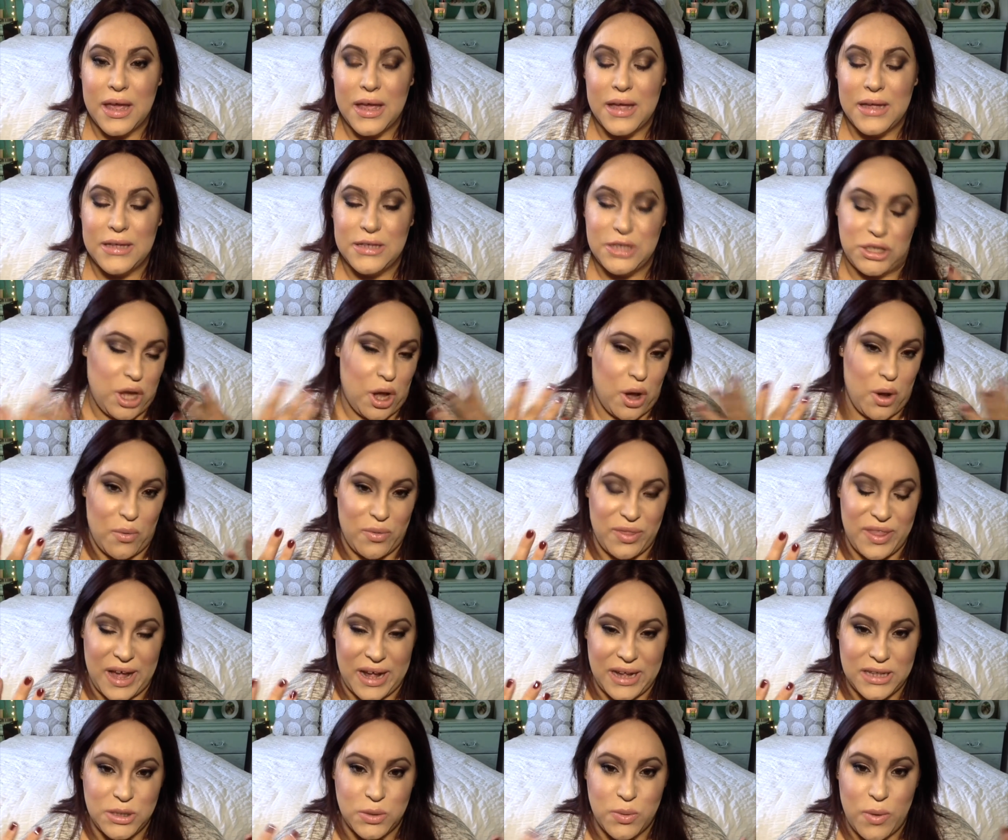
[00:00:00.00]
So
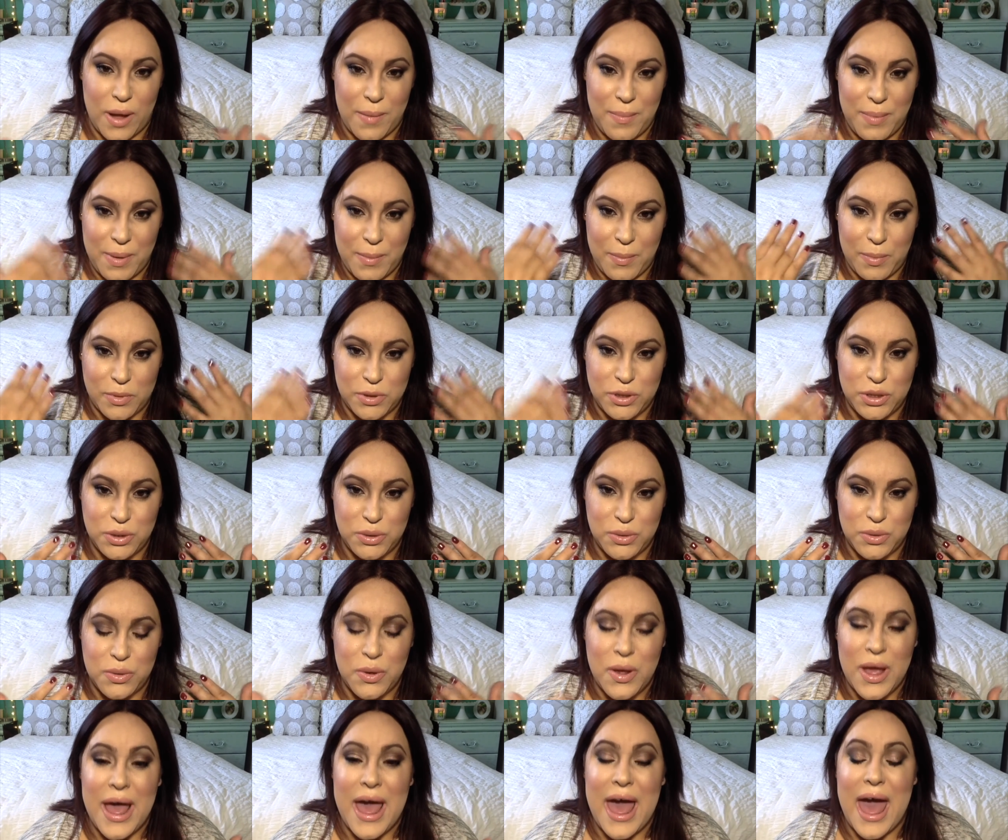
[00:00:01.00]
that's why people
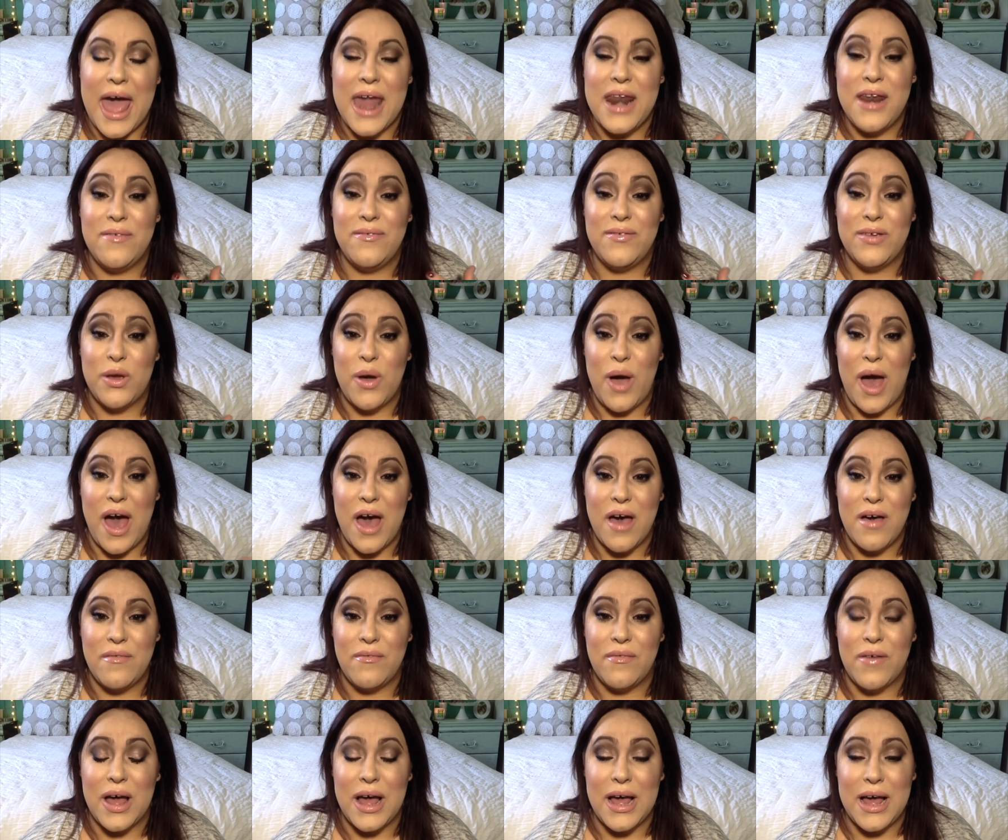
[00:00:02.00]
do. And if you
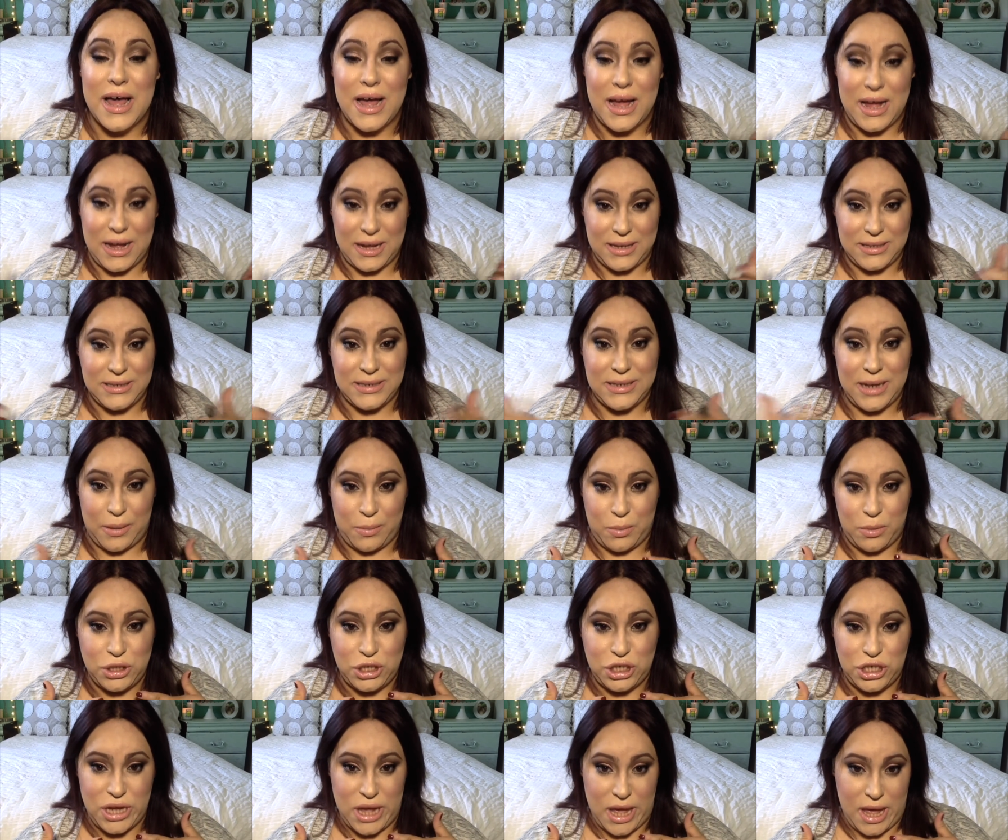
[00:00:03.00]
have a
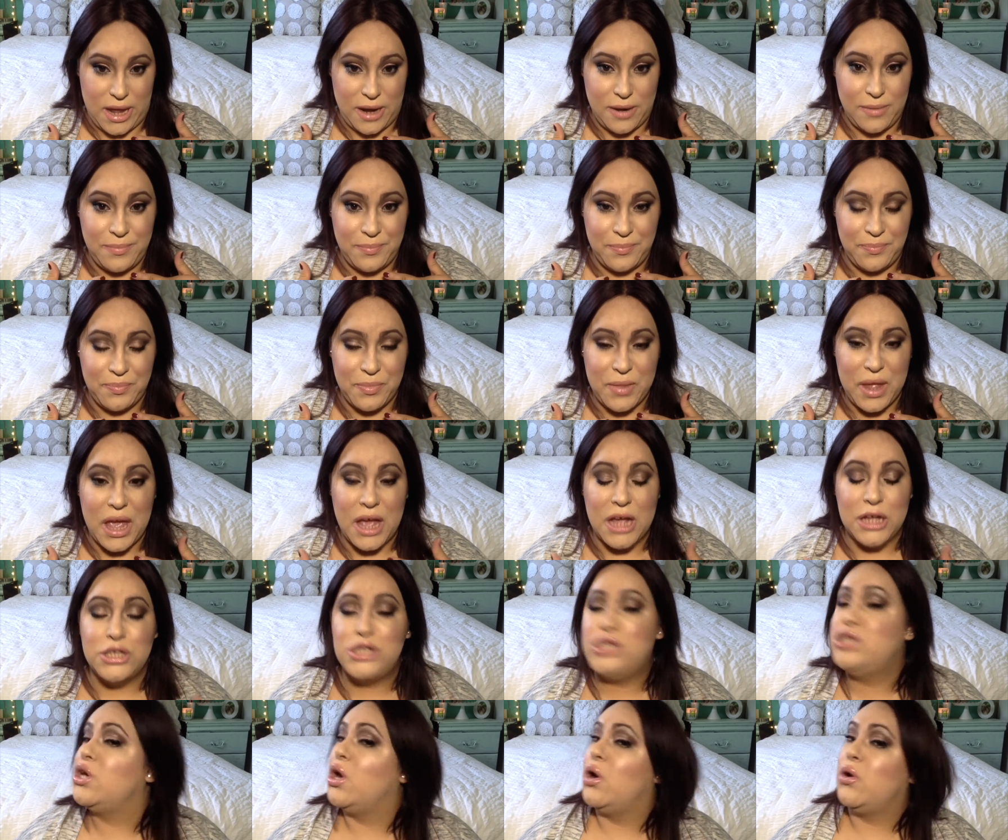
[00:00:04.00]
double chin,
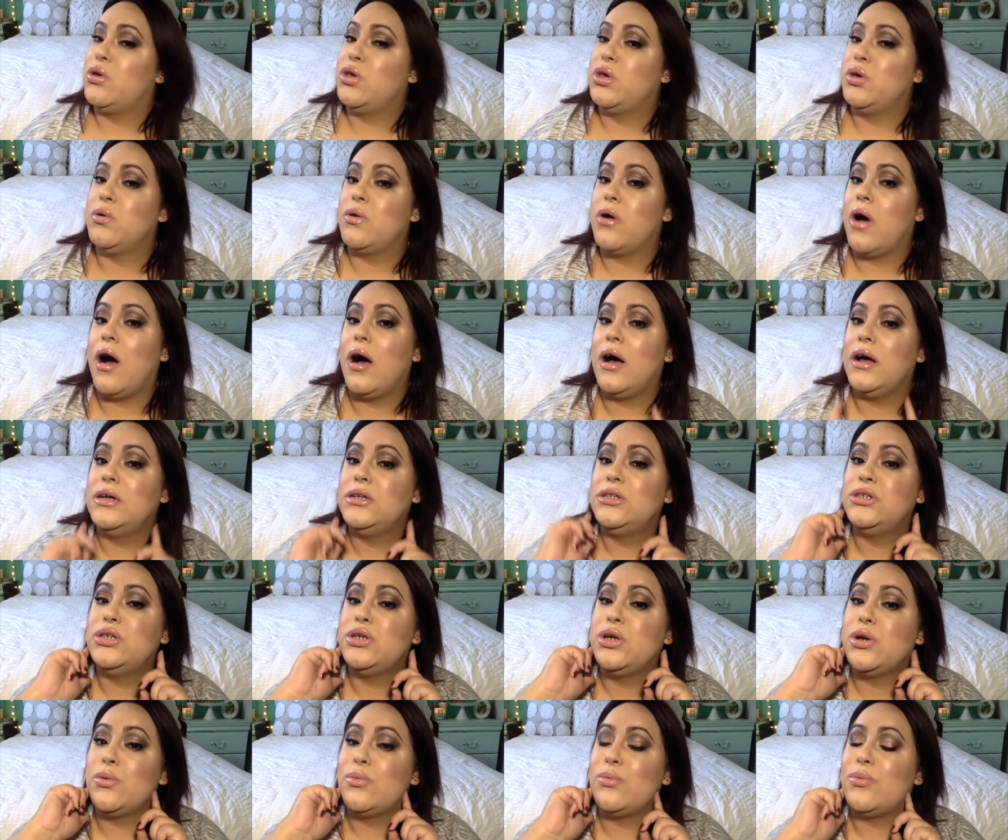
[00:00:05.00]
so you
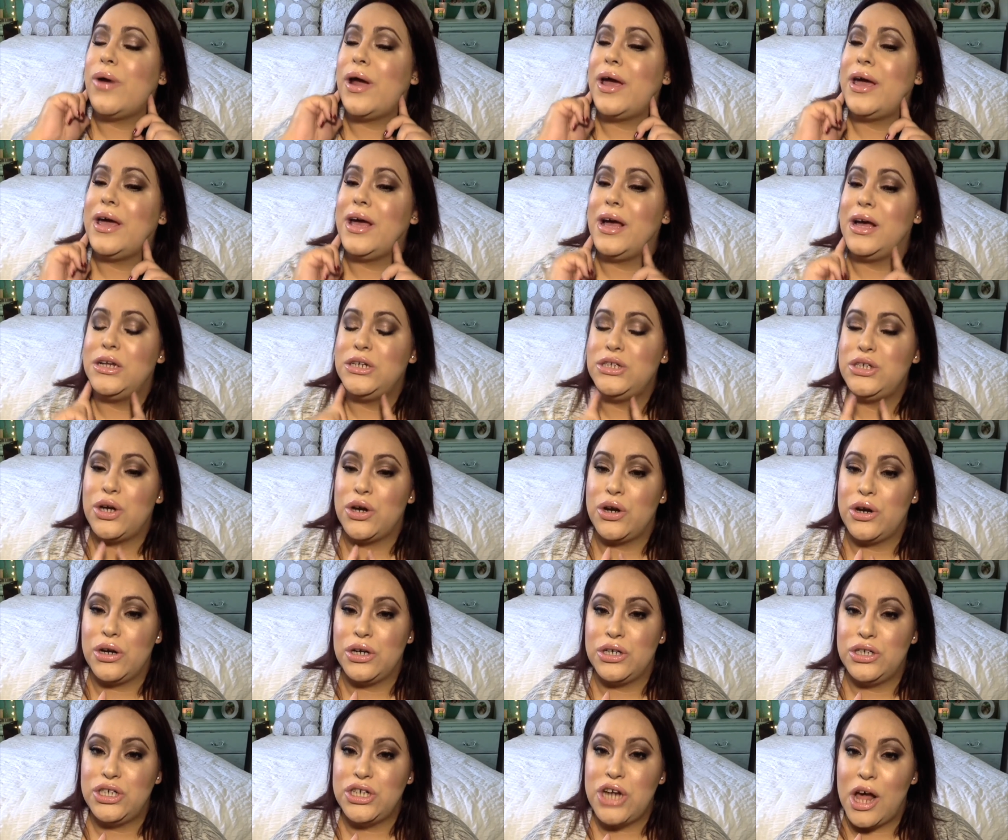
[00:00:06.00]
contour right under
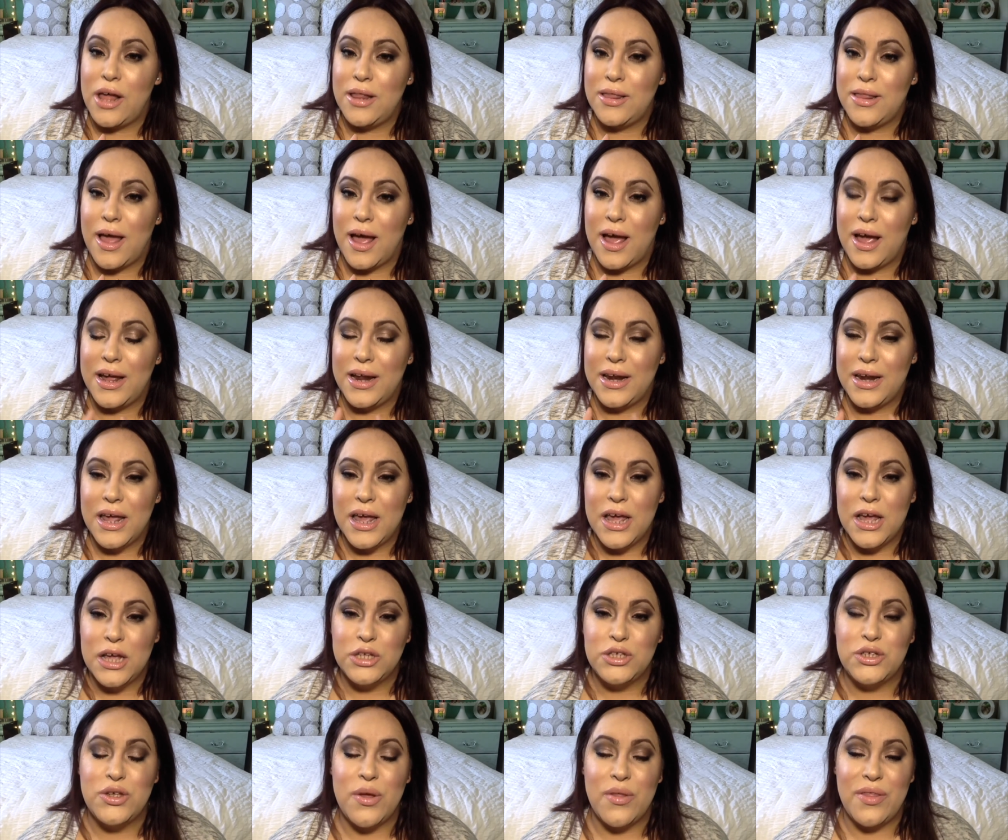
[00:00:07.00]
your jawline,
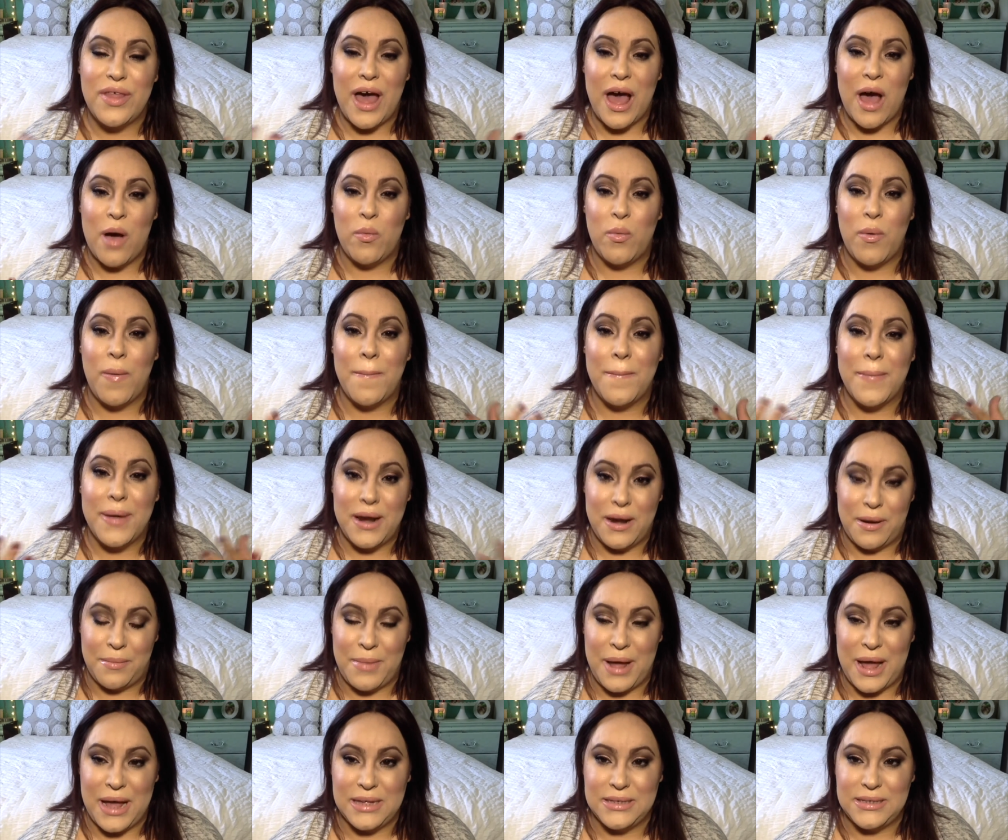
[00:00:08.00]
so that will
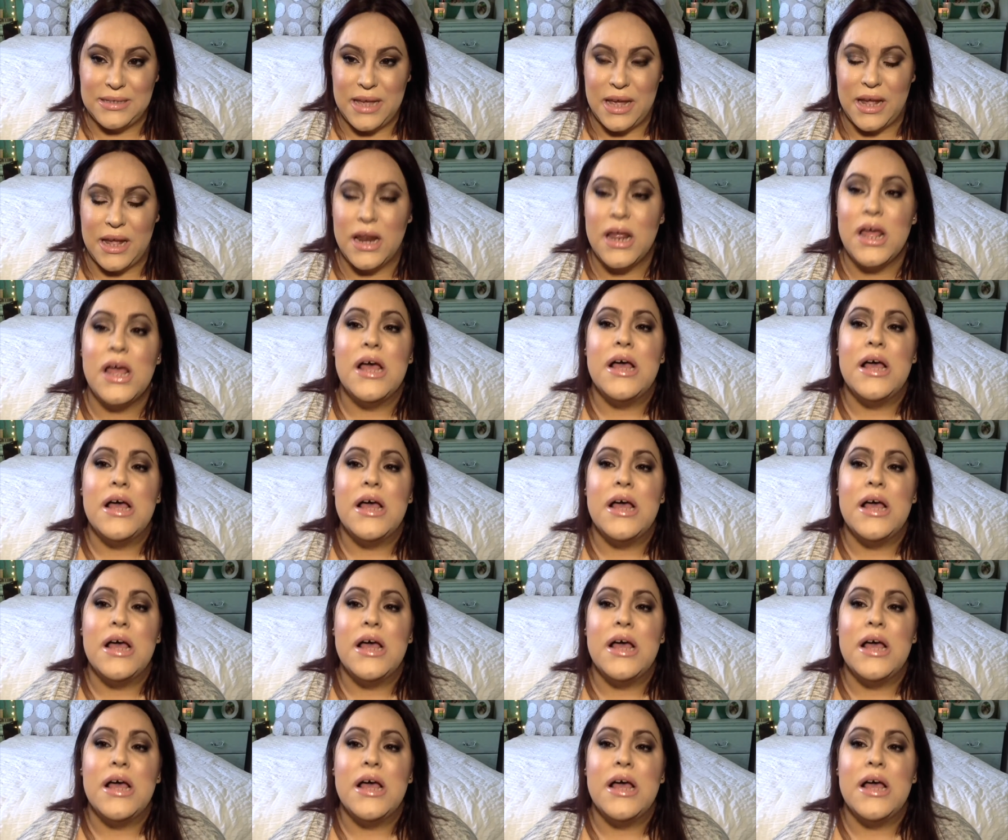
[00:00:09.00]
minimize it.